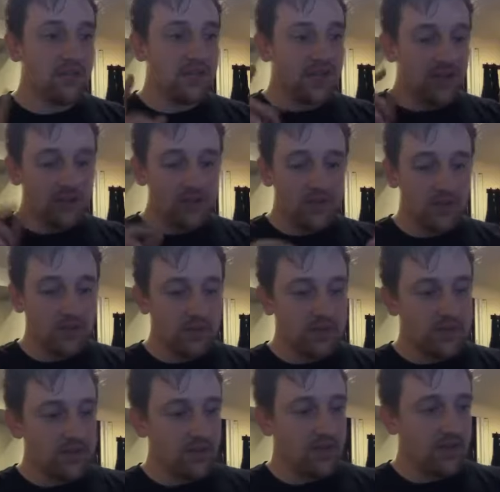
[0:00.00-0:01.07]
Like he determines
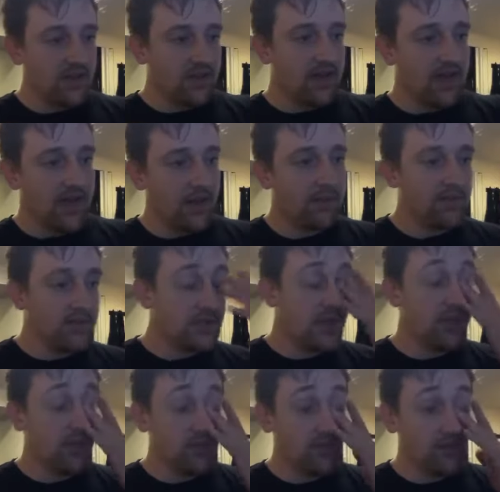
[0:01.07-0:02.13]
everything that happens
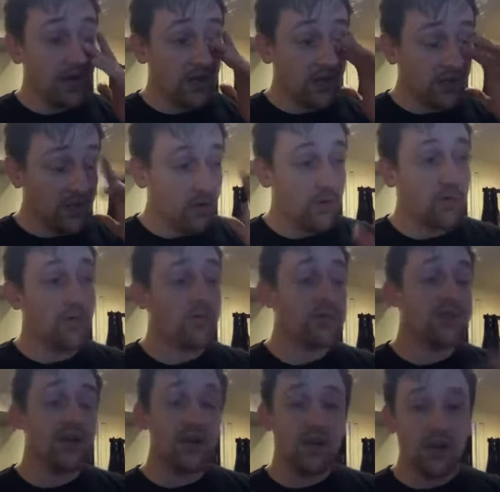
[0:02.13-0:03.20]
either directly or through
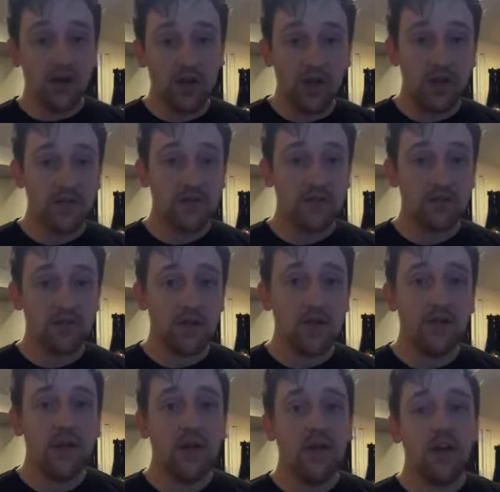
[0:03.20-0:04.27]
secondary causes, right?
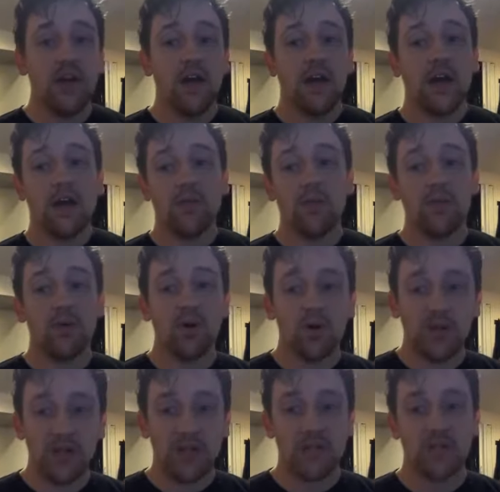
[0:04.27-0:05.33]
Um, the
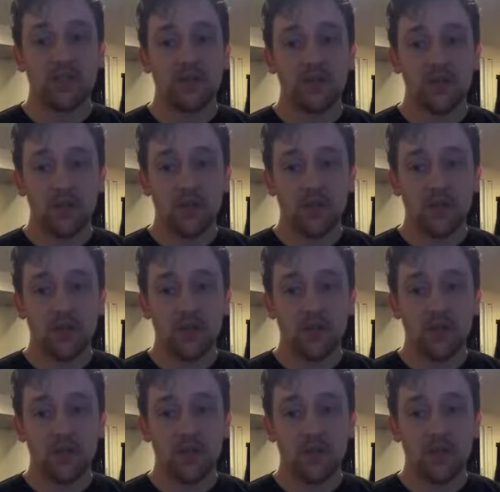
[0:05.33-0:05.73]
Molinists,